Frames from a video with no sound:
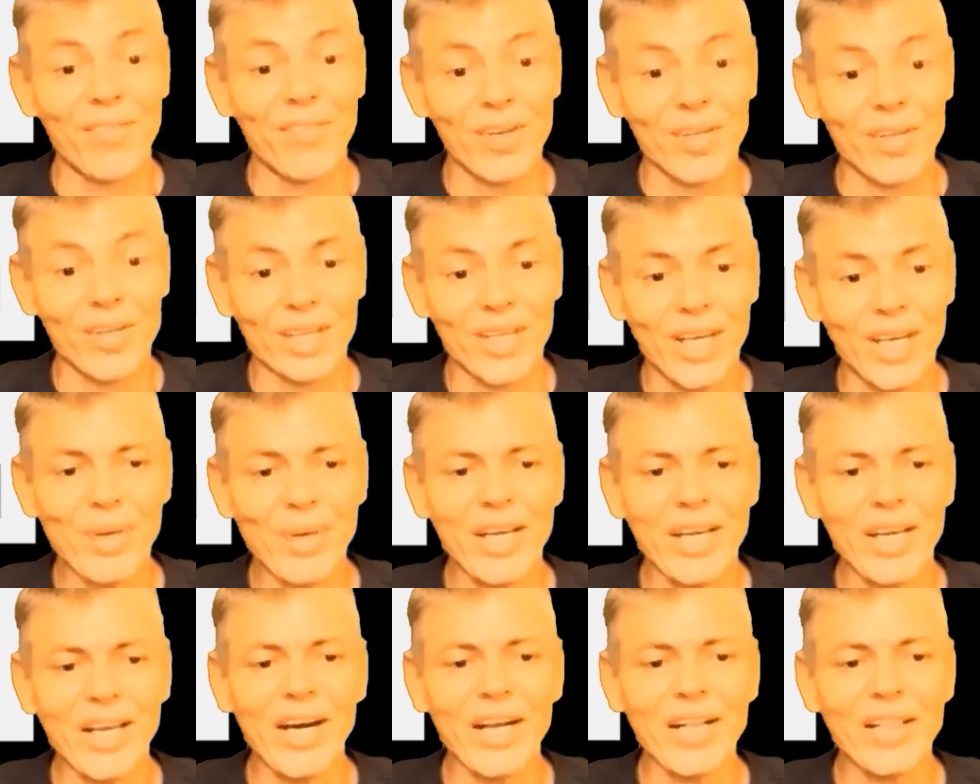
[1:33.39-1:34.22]
If you
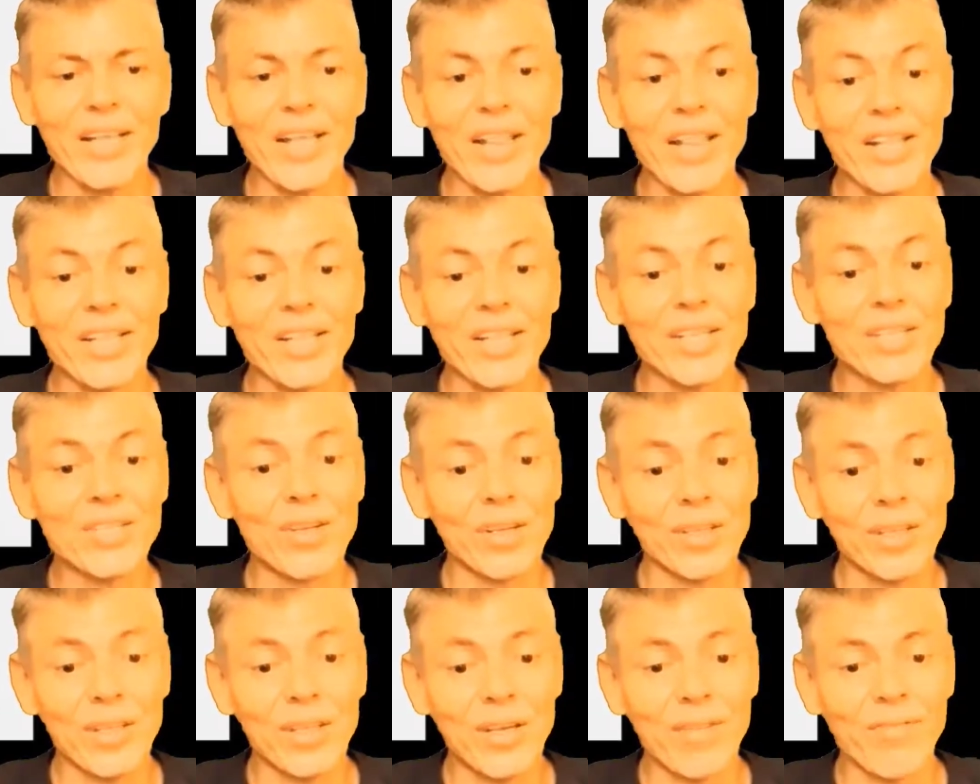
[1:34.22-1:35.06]
type a character that
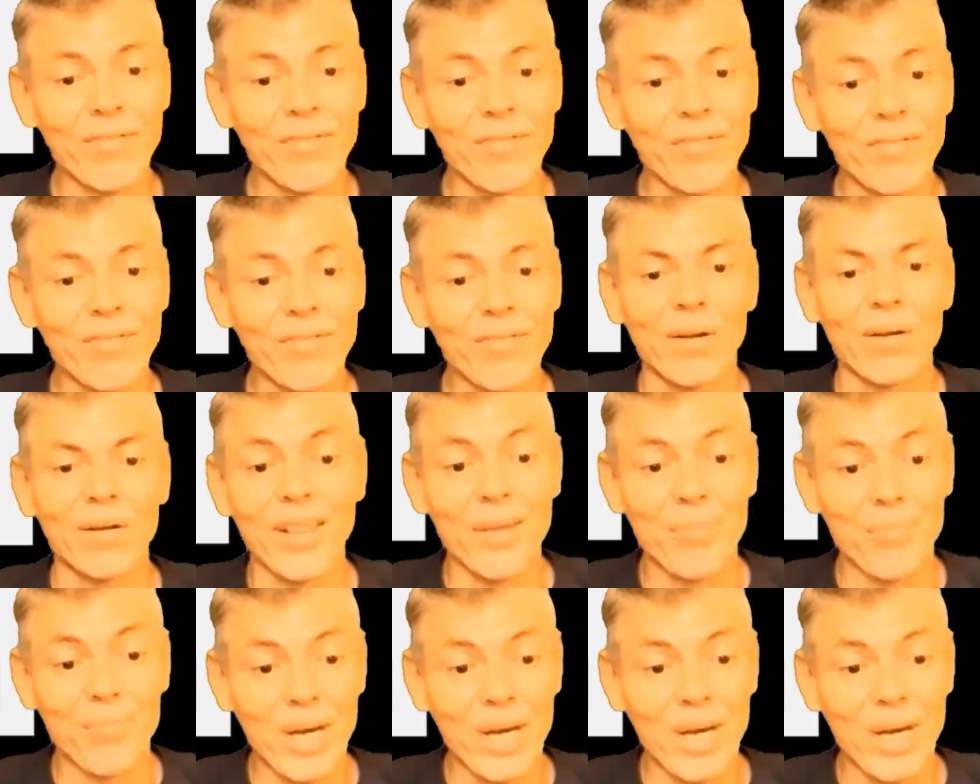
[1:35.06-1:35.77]
is not a vowel,